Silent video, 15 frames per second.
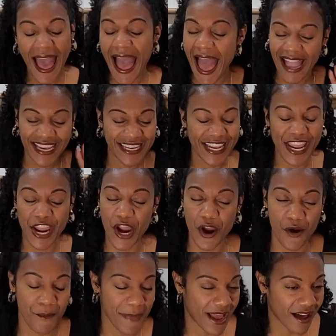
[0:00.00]
I can
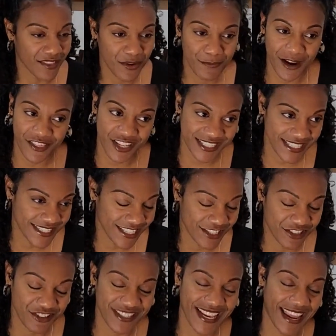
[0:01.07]
hear my other brothers and
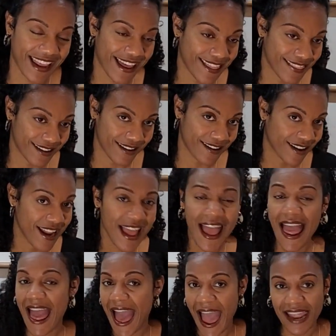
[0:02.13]
sisters saying, Heather,
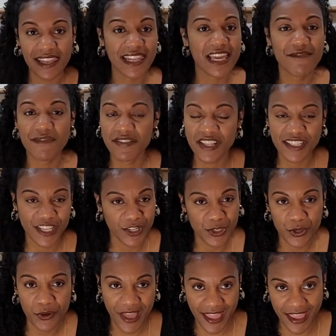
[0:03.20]
I live in the
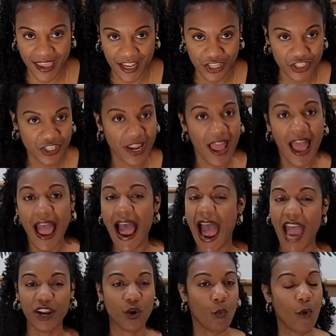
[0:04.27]
digital age.
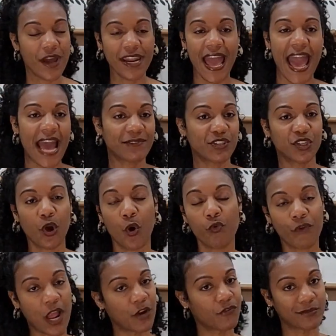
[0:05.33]
I don't want to have to go
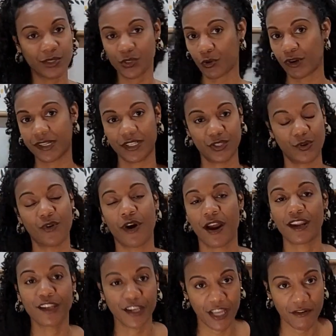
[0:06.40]
run from store to store
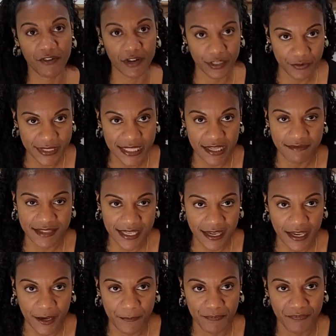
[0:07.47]
looking for loose leaf
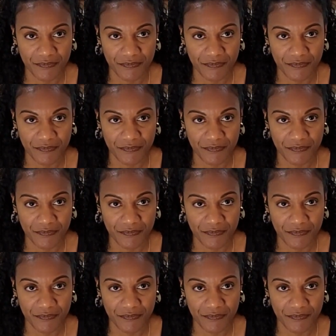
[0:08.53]
tea.